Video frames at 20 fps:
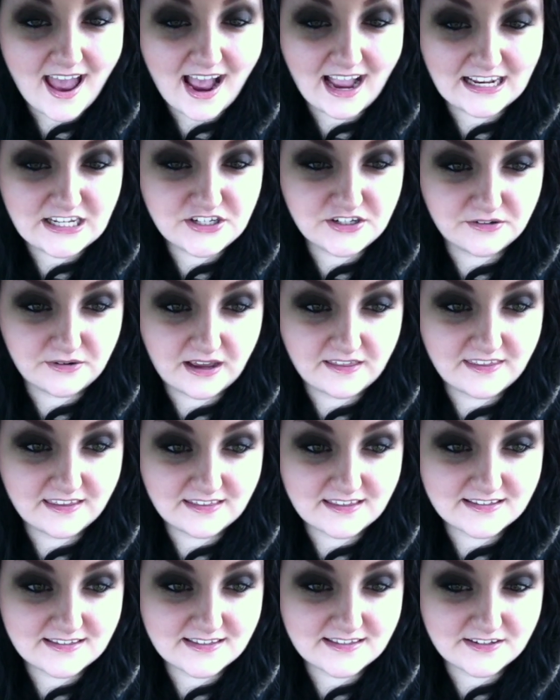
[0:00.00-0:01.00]
I do. I
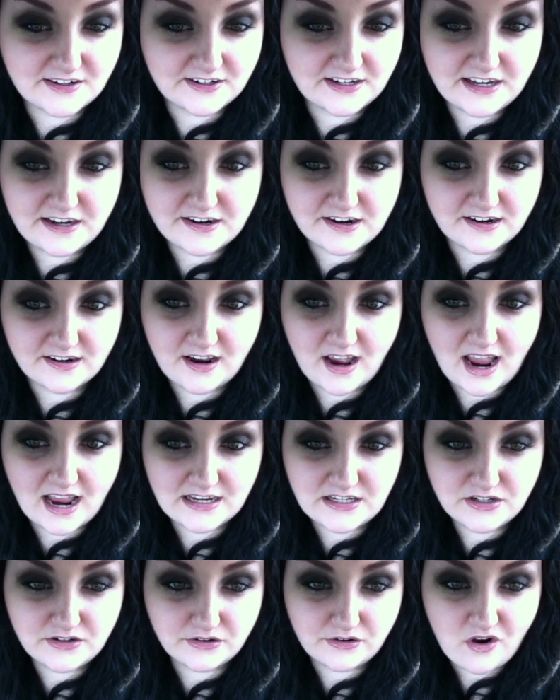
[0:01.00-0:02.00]
think this is our year. I
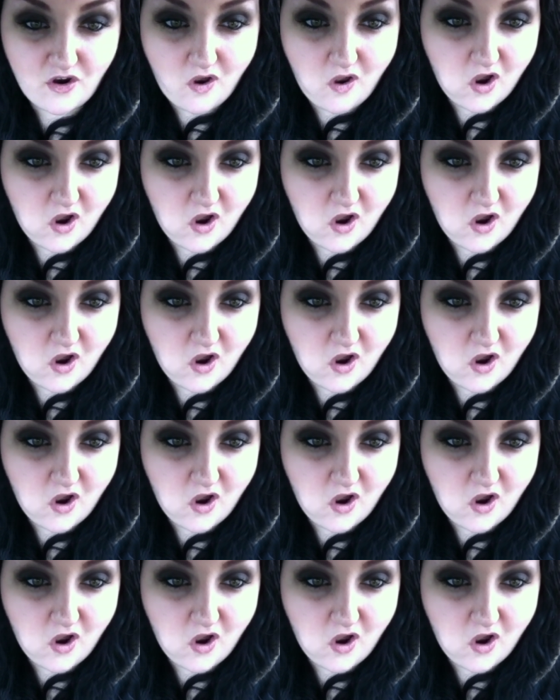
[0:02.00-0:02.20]
do.